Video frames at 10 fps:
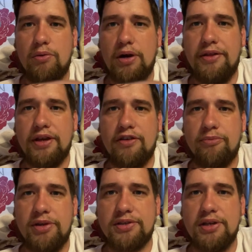Anything I've
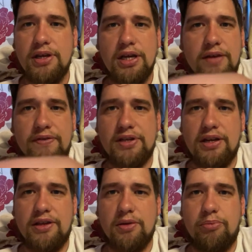missed? If there's
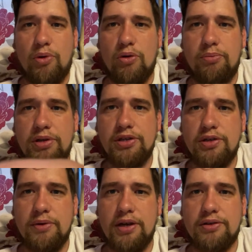anything important, please
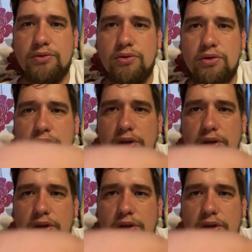do let us know.